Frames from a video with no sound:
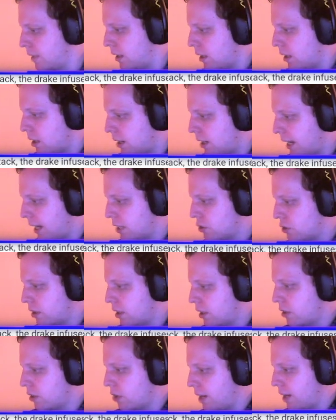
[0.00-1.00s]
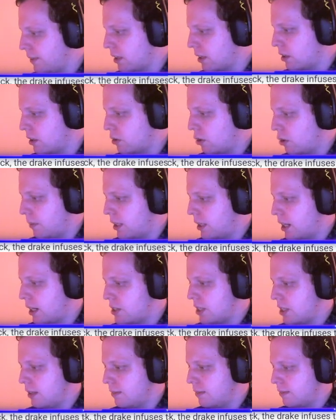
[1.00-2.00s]
You like Druidcraft and
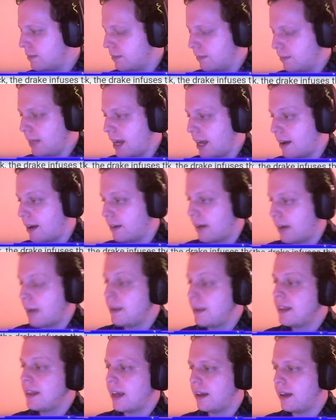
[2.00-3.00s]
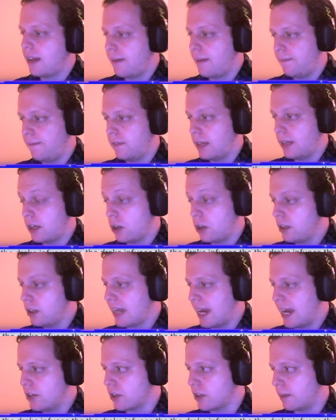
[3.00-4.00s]
Thaumaturgy? Yeah, I mean, they're good
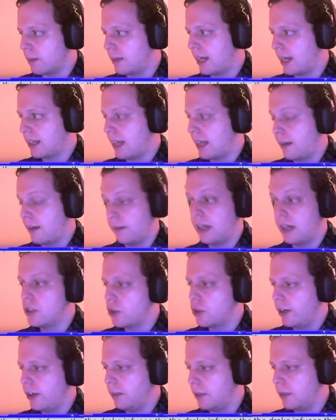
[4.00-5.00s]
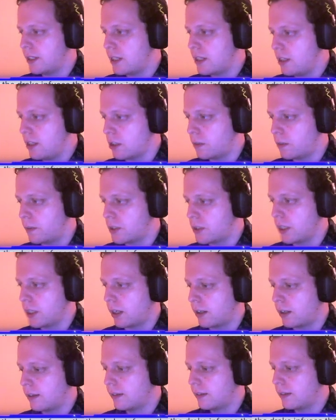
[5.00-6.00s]
cantrip. Like, they're enjoyable to use, for
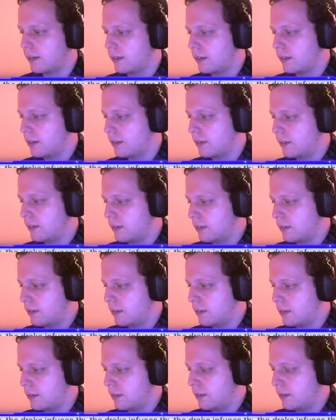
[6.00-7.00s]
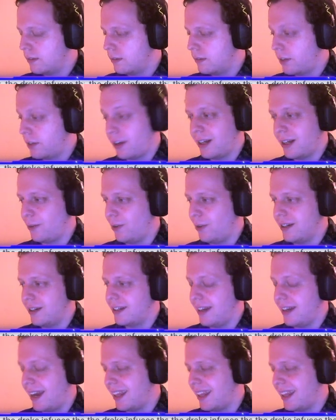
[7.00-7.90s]
sure. Totally wouldn't deny